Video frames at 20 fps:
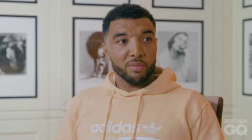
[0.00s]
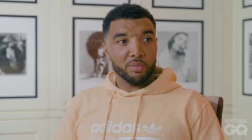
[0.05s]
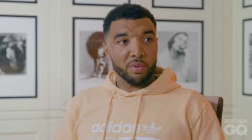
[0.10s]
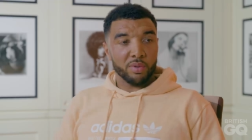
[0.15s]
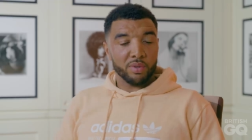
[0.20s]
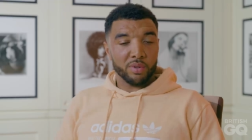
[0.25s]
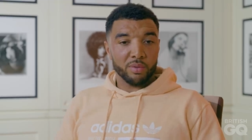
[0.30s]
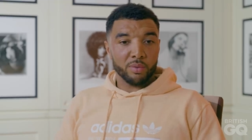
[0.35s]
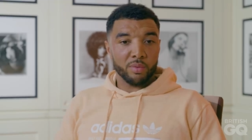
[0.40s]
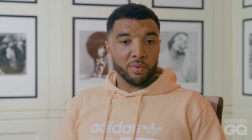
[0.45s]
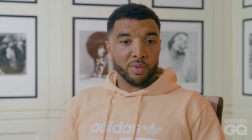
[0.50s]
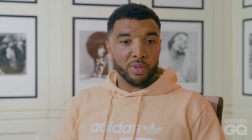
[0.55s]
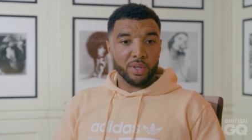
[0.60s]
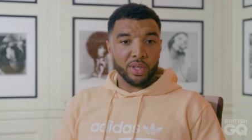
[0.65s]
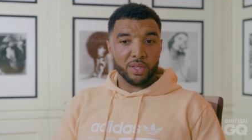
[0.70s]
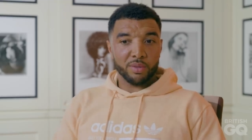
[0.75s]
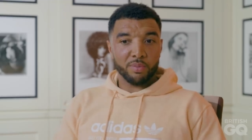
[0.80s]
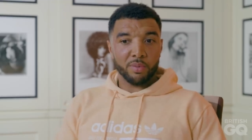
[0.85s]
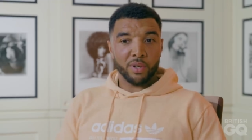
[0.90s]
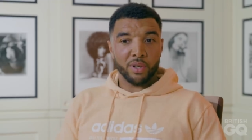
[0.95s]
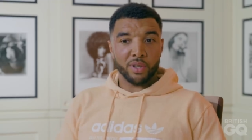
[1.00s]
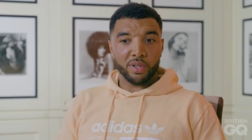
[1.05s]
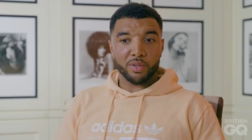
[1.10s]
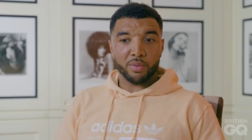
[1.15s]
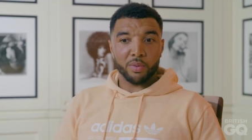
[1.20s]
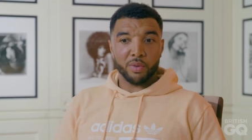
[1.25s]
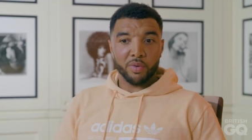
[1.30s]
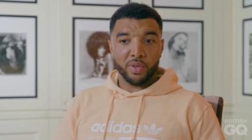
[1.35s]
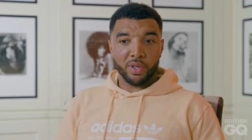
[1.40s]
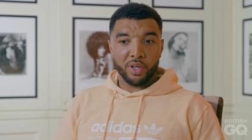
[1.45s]
But let's be
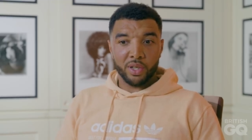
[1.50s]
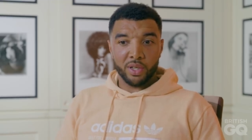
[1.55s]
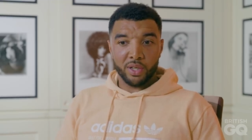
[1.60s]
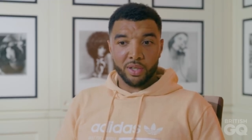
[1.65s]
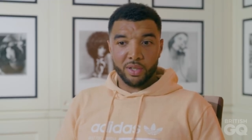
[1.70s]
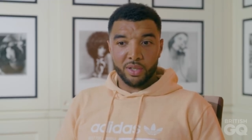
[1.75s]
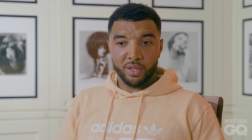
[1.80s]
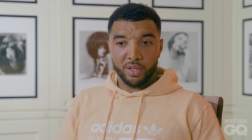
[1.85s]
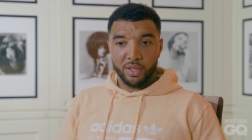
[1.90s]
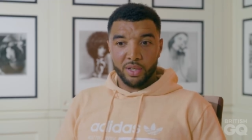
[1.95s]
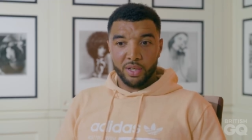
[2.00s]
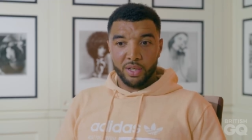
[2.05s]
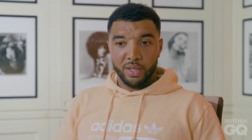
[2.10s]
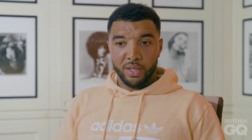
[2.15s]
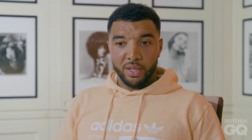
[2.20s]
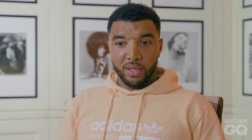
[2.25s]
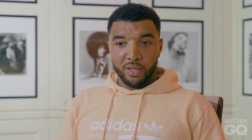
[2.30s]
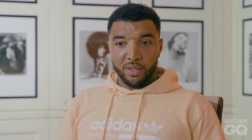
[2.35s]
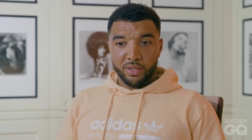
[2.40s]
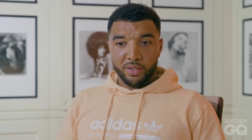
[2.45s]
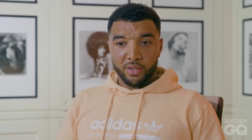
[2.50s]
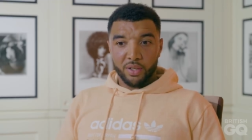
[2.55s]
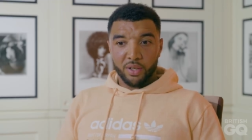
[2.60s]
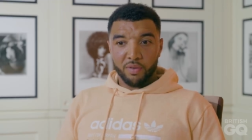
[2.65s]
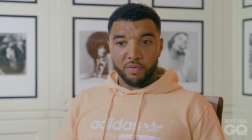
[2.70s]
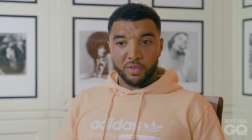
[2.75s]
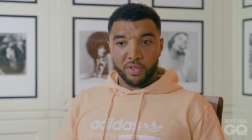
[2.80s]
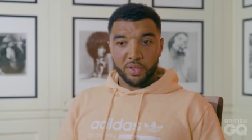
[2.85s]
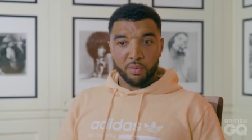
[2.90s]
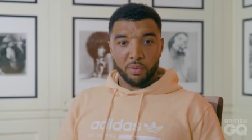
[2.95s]
honest, we're in the
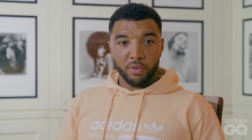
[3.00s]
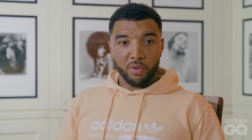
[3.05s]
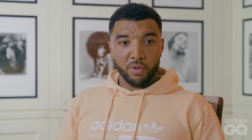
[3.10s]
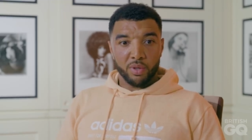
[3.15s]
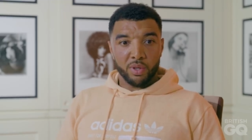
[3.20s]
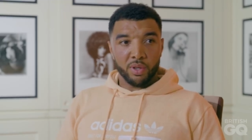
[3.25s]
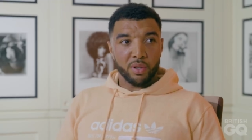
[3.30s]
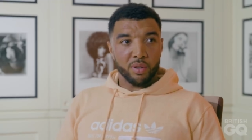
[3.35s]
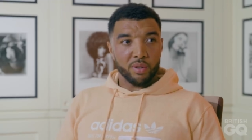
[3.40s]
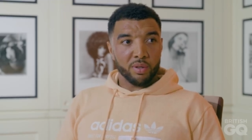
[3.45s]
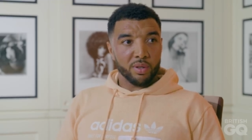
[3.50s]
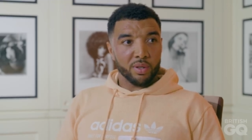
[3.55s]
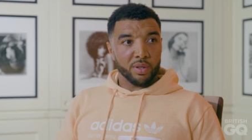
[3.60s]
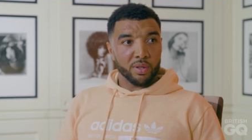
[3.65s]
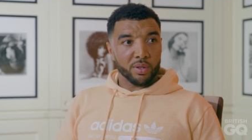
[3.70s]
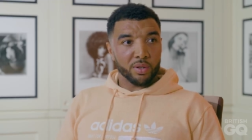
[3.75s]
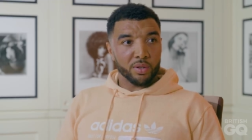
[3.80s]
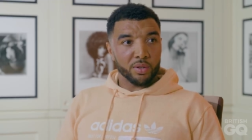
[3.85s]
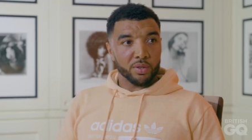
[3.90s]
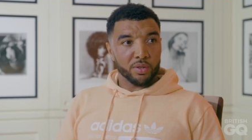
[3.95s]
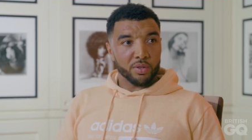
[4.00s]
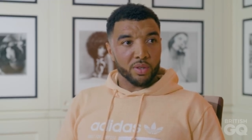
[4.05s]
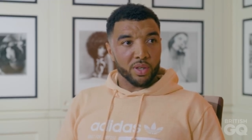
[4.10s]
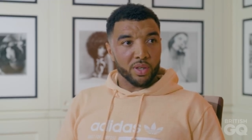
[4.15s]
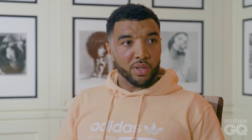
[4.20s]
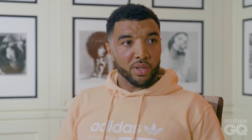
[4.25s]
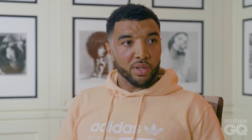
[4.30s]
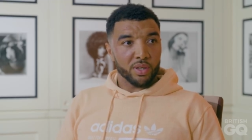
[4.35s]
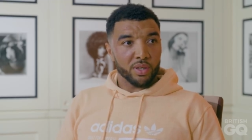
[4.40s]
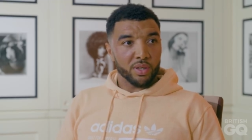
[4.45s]
softest sport in the country.
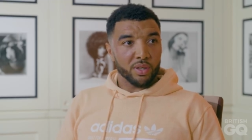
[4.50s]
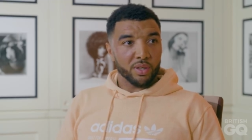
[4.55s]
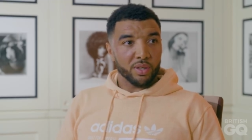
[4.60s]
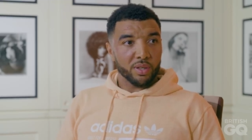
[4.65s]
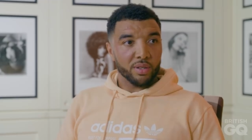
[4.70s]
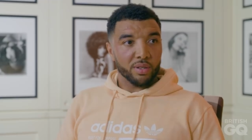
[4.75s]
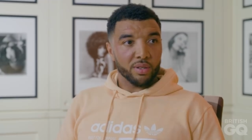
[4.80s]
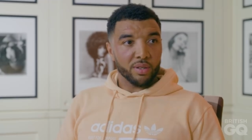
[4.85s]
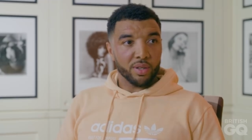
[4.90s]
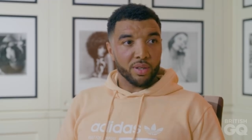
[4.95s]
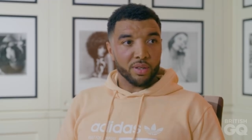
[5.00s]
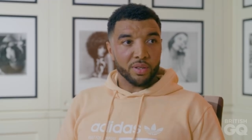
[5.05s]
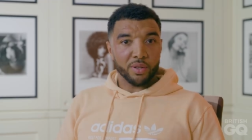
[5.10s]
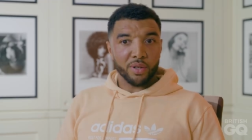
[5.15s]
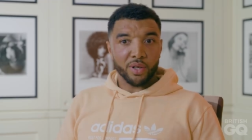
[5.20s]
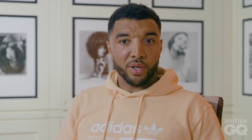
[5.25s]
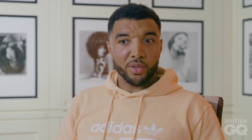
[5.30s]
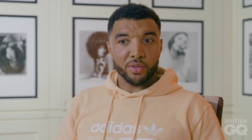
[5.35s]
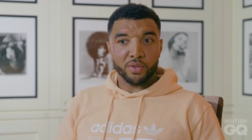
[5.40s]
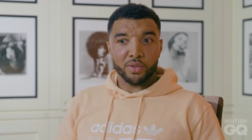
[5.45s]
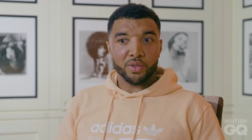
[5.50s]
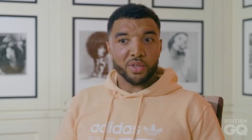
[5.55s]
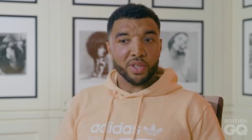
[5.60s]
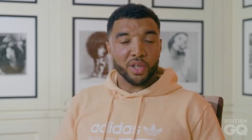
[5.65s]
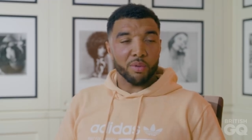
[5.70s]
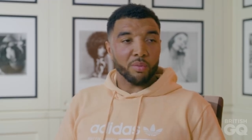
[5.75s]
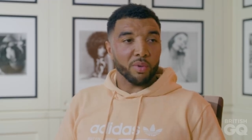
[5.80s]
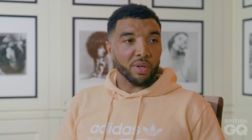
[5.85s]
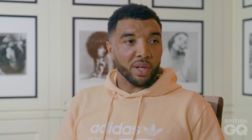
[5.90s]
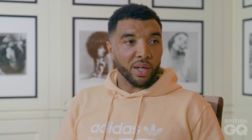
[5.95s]
Like, you can't touch
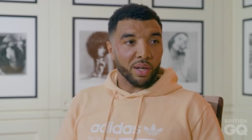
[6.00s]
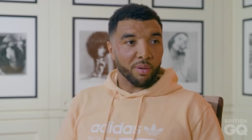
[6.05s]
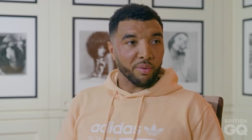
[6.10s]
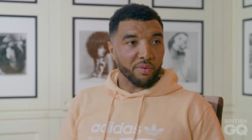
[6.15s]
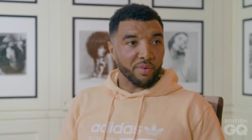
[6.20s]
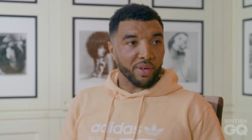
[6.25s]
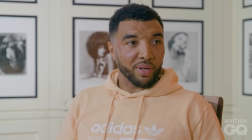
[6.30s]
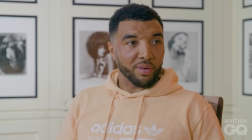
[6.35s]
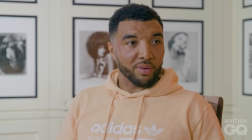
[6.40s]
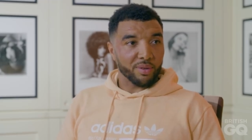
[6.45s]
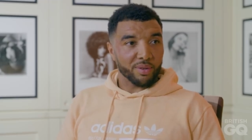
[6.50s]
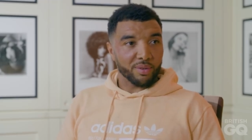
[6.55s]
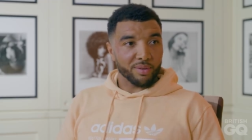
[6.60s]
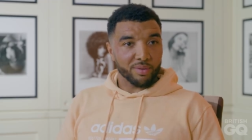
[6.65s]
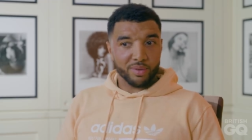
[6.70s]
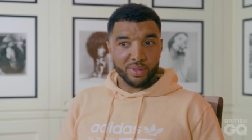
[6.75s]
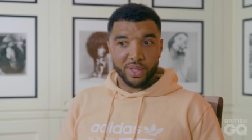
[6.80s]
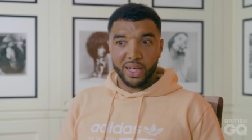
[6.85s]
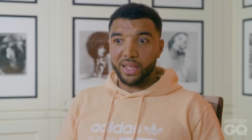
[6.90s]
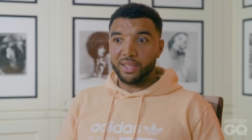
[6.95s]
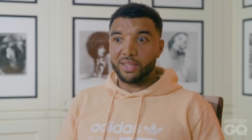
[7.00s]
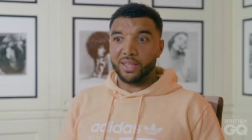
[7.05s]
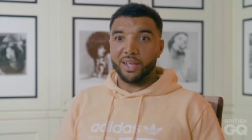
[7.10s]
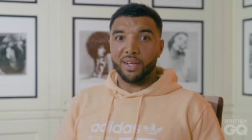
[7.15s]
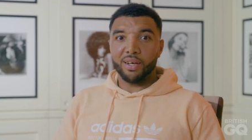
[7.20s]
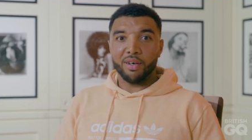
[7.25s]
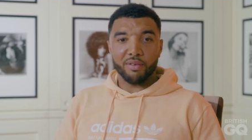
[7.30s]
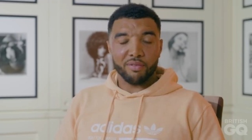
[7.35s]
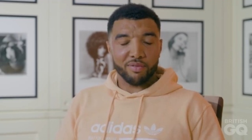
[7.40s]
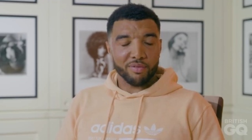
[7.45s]
anyone now without getting sent
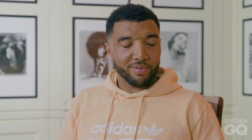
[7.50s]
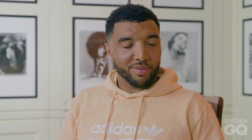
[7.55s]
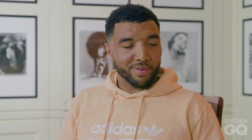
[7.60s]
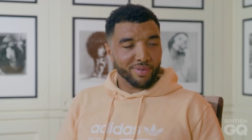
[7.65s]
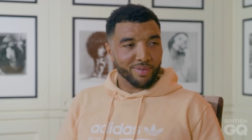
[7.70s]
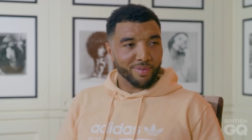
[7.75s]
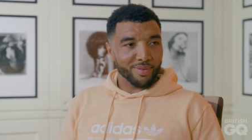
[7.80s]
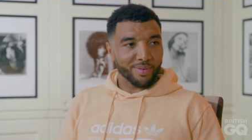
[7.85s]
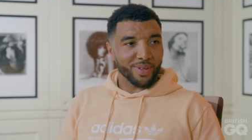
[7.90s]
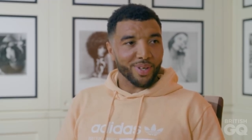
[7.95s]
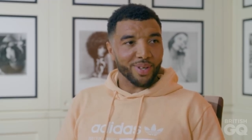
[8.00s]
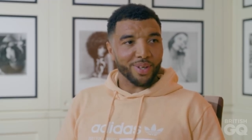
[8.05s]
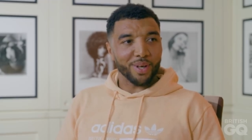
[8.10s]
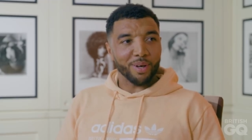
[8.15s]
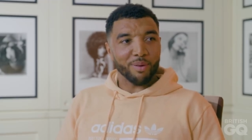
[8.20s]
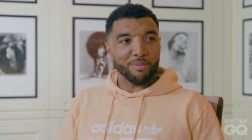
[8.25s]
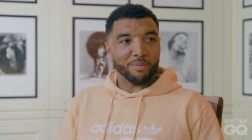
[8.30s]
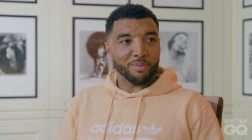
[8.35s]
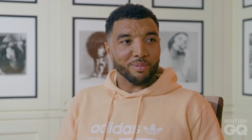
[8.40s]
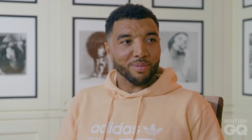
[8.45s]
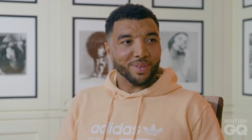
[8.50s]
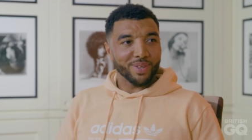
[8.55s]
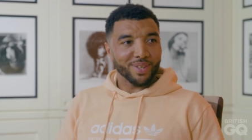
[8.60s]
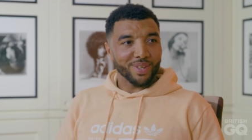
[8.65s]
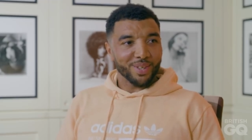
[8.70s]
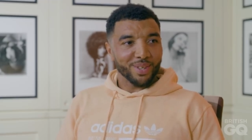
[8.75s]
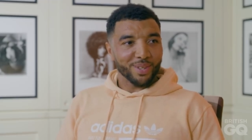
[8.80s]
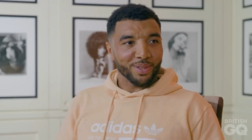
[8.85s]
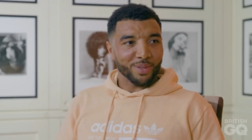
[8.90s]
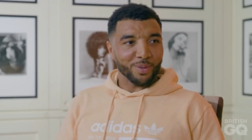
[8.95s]
off. Not that I'm
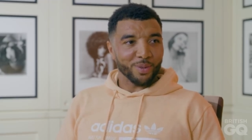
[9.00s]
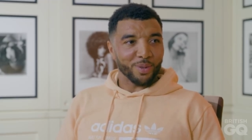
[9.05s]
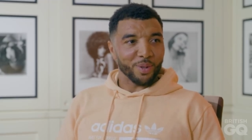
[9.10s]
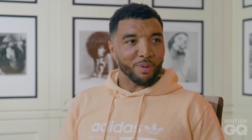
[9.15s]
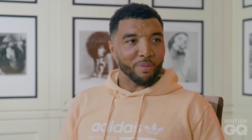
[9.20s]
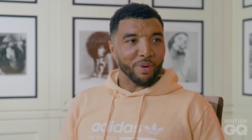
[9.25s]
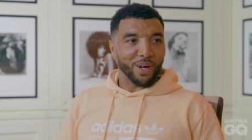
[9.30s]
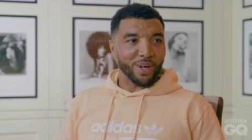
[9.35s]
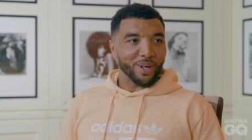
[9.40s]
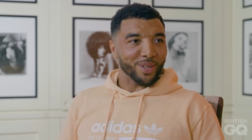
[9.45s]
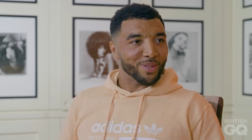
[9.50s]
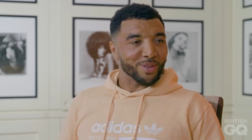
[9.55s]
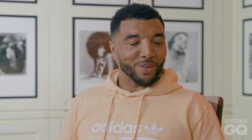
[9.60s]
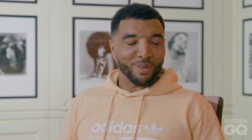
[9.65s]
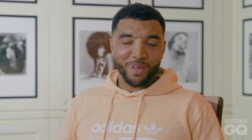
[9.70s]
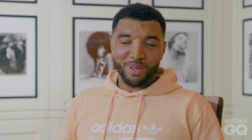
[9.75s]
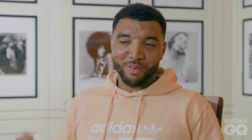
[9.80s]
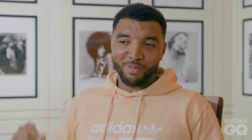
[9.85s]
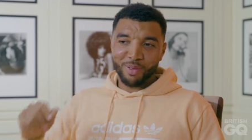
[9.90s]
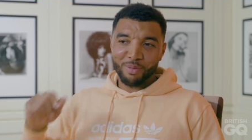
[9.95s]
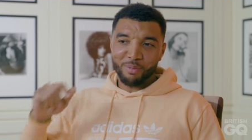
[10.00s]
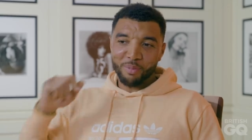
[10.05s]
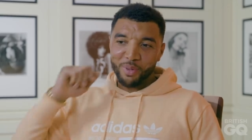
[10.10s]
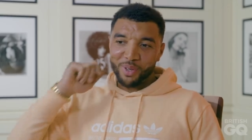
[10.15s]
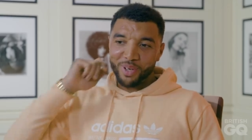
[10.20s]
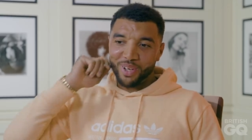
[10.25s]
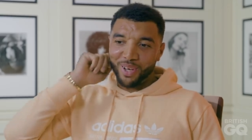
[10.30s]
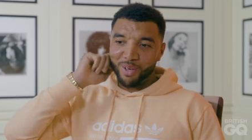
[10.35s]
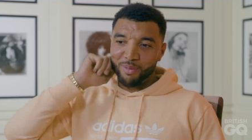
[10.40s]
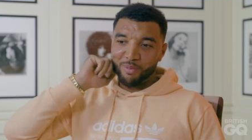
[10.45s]
talking about Arsenal or anything,
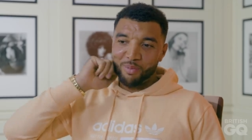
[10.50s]
but